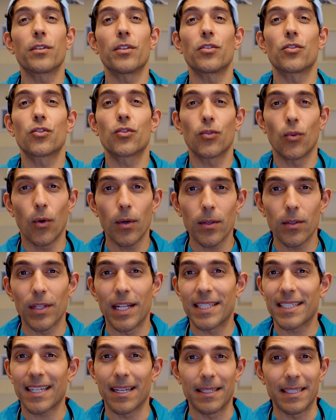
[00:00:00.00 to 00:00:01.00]
in soil
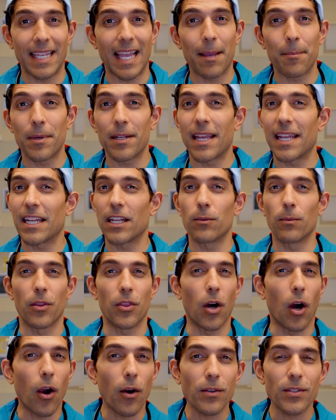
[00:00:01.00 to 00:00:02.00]
that's contaminated with
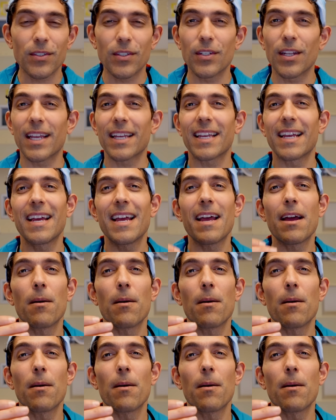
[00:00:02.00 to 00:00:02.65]
arsenic,